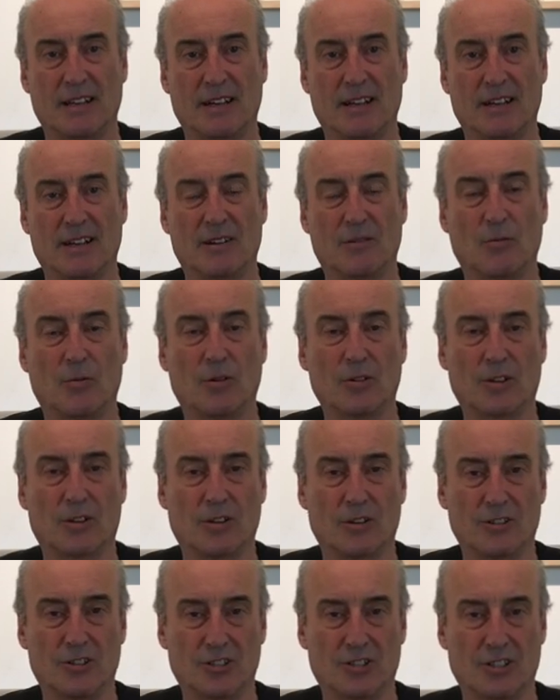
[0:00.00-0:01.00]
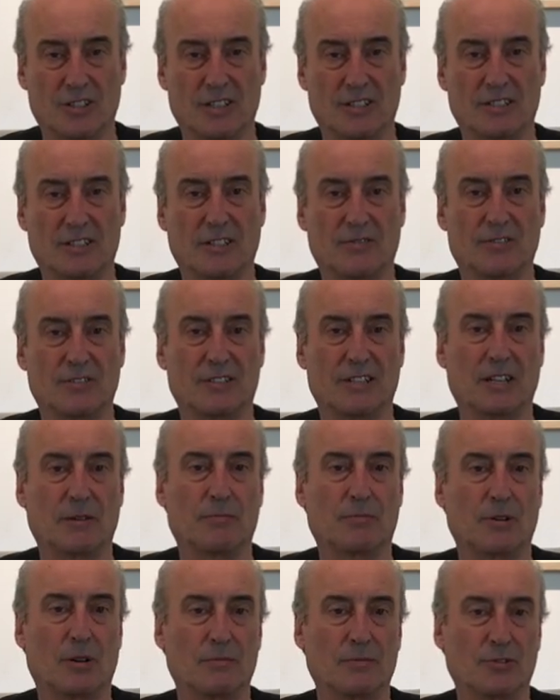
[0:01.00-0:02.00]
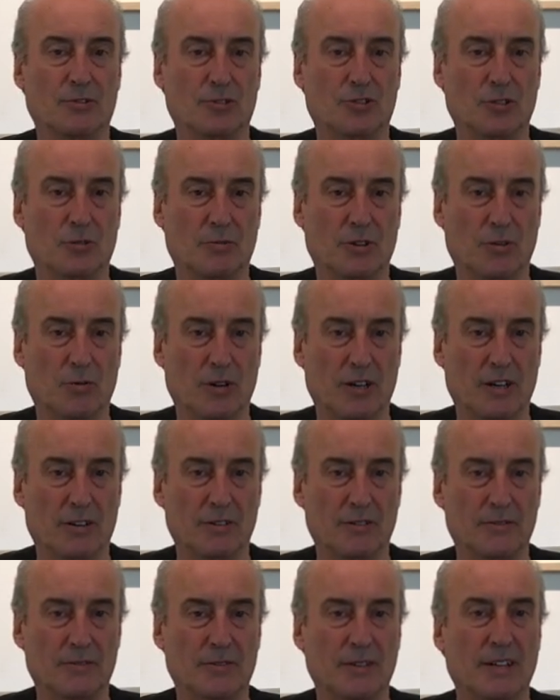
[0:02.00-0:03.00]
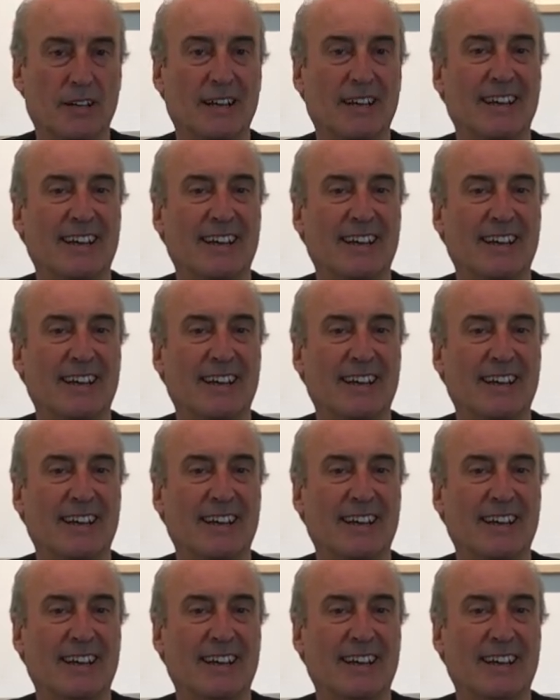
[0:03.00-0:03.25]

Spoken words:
what the condition is, if there's any problems you should be aware of.